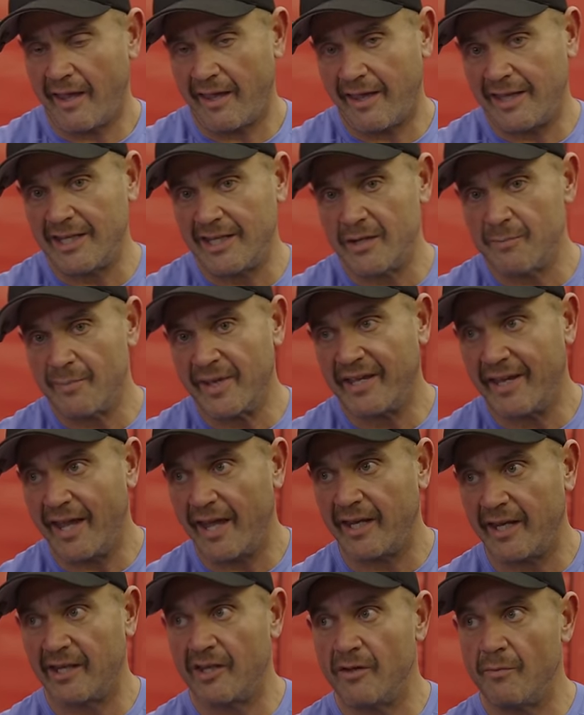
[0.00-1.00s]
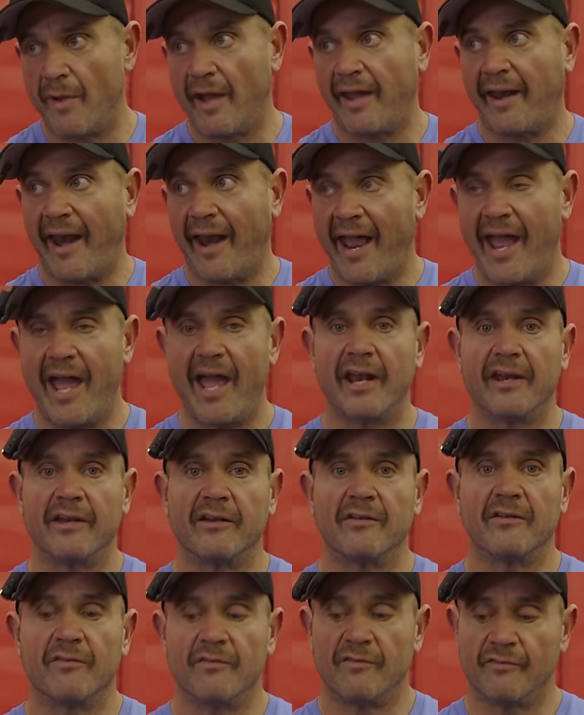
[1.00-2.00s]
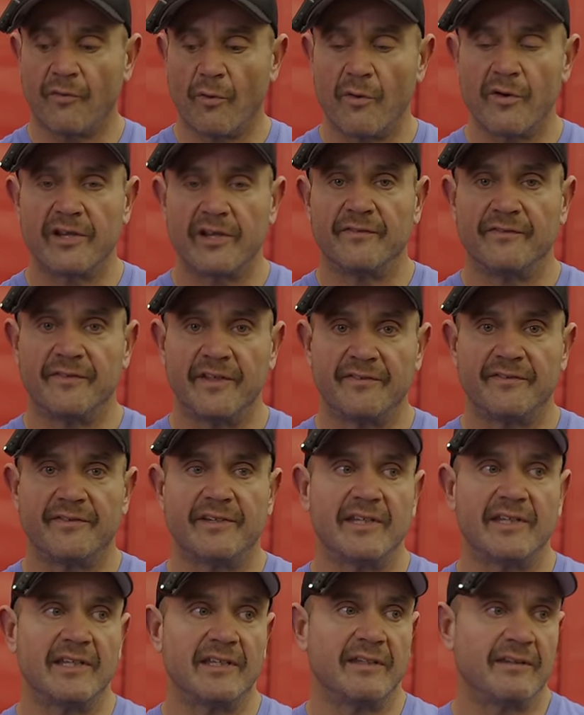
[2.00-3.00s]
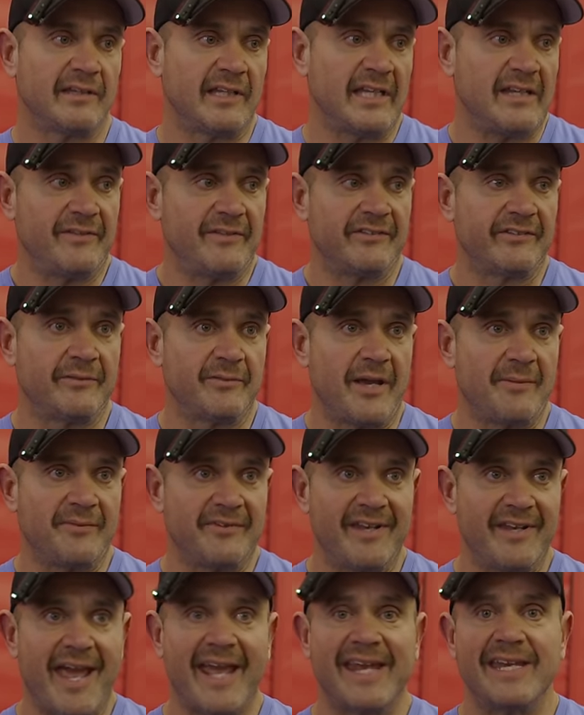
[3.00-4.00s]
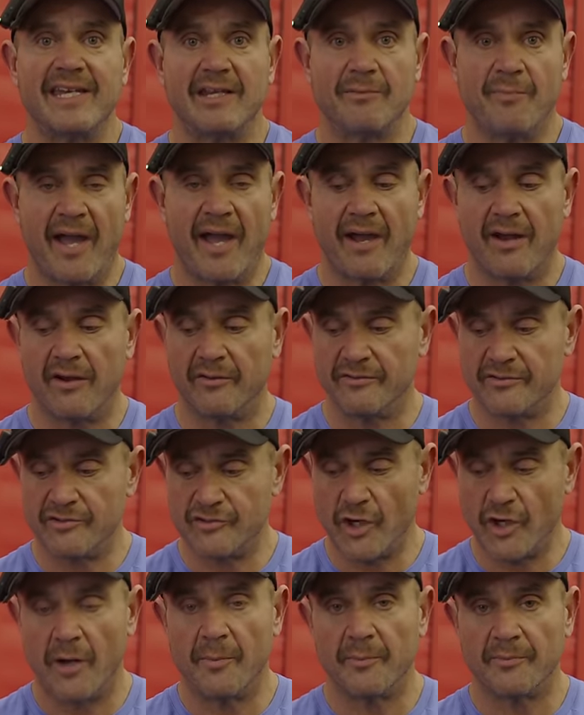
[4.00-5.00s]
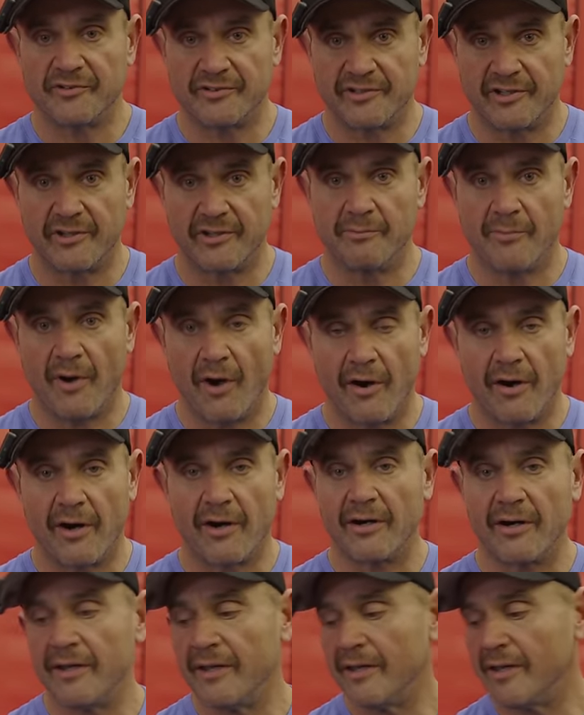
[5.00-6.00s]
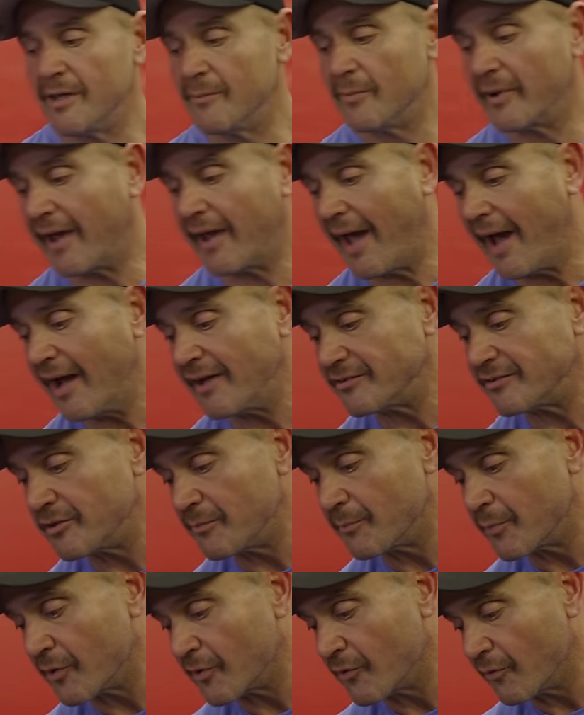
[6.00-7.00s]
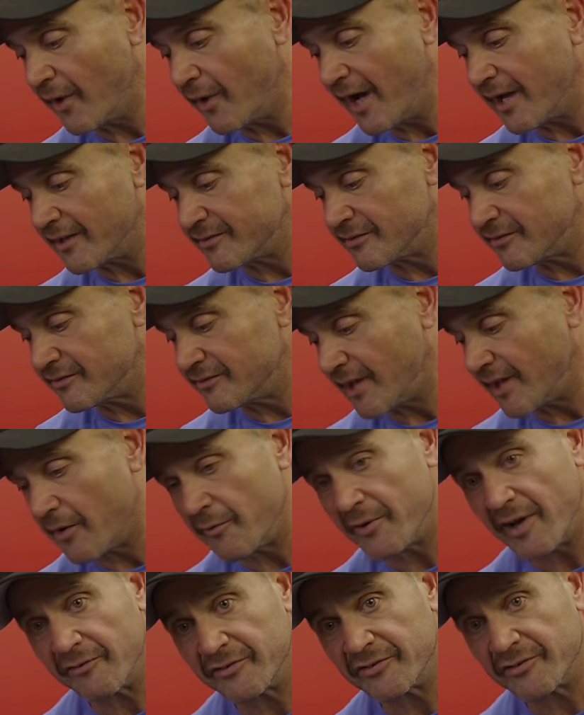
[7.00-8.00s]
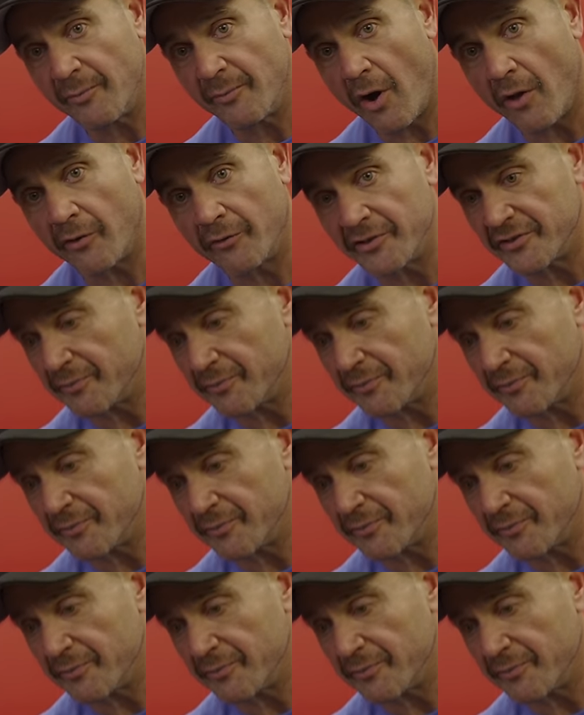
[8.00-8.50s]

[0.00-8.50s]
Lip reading: in the beginning, you might add 40, 50, even sometimes 90-pound jumps to the bar. But as you progress, you see how we have smaller and